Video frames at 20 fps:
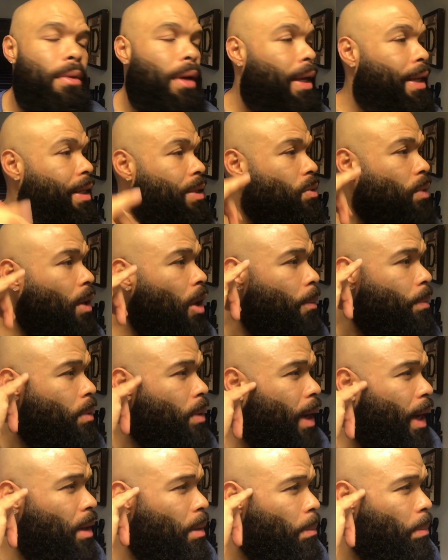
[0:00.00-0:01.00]
And this will help you
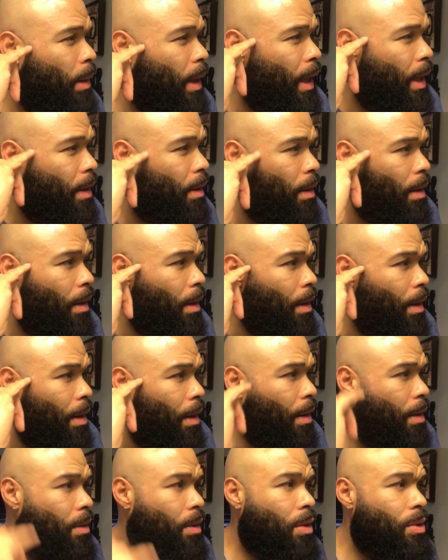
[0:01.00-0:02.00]
kind of blend
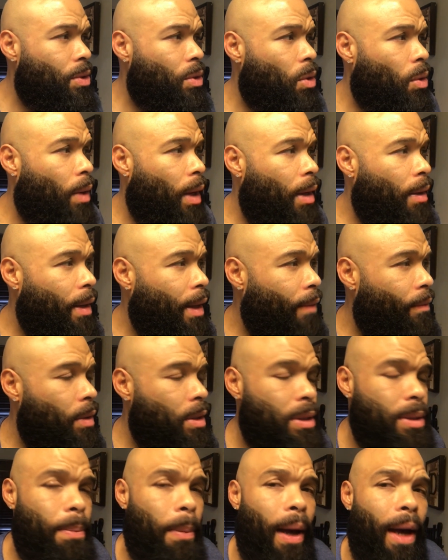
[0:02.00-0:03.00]
those little
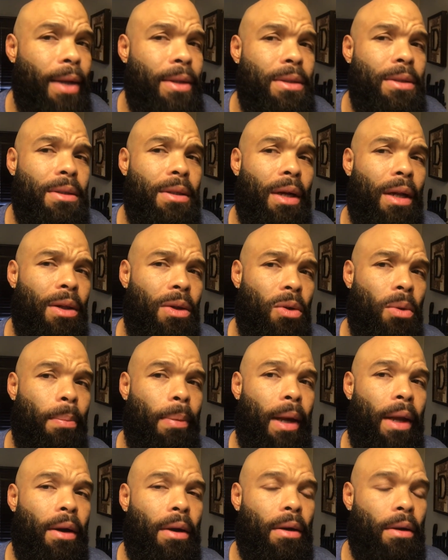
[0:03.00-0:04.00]
uneven spots a little
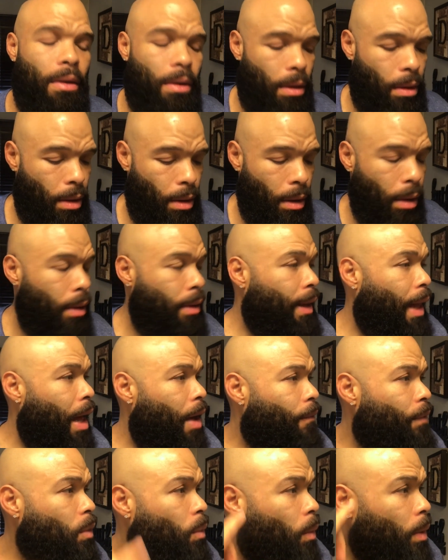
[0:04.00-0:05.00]
better.
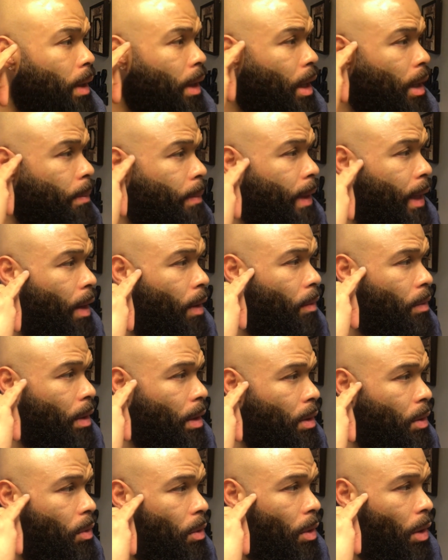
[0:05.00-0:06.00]
Now, if you want to come down
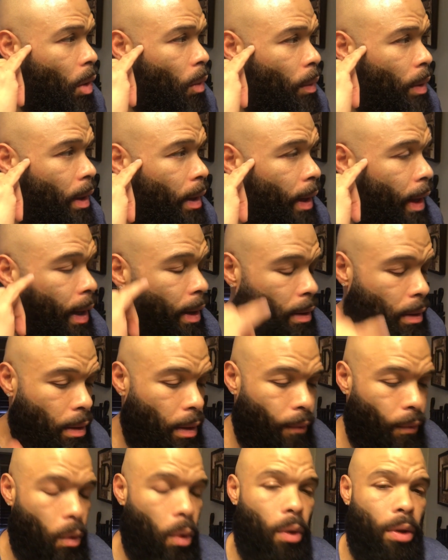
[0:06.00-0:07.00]
a little lower than that,
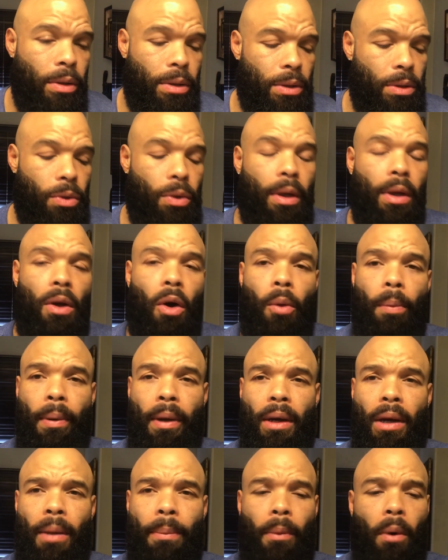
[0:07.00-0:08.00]
of course, you can
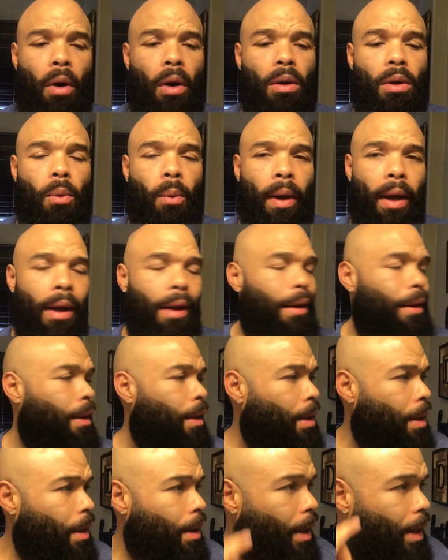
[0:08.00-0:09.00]
open it up all the way
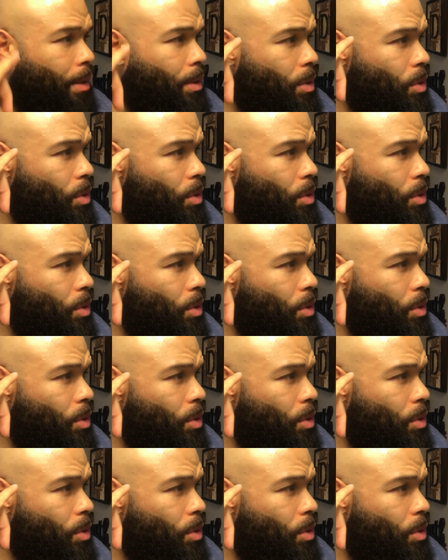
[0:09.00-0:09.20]
and